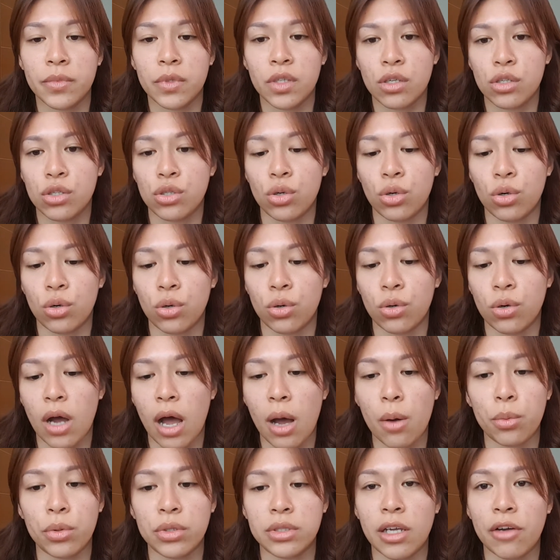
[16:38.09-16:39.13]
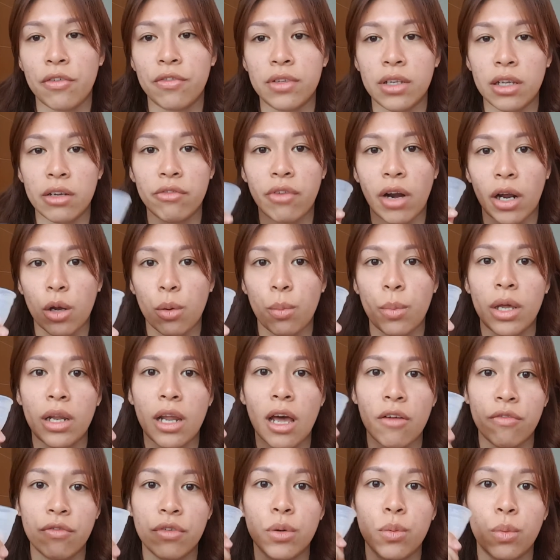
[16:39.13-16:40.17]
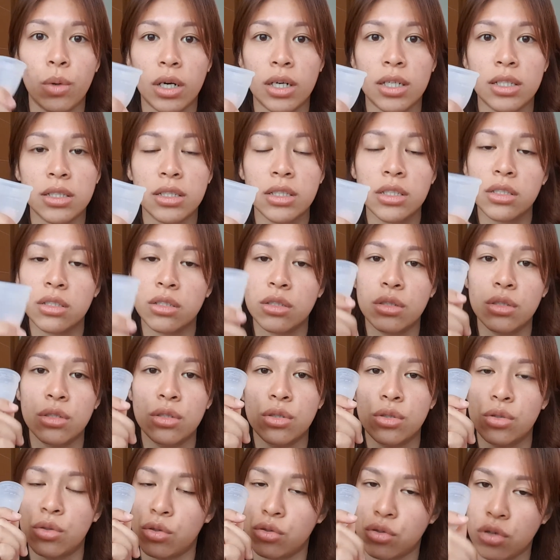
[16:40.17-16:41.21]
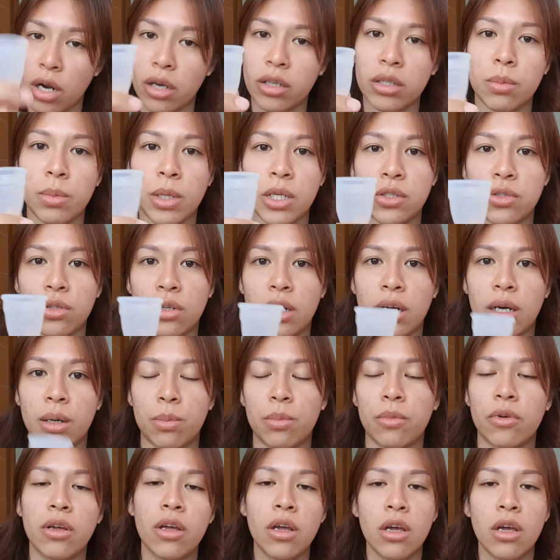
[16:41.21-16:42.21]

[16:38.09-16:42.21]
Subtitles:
So I would definitely recommend everyone to try out the menstrual cup.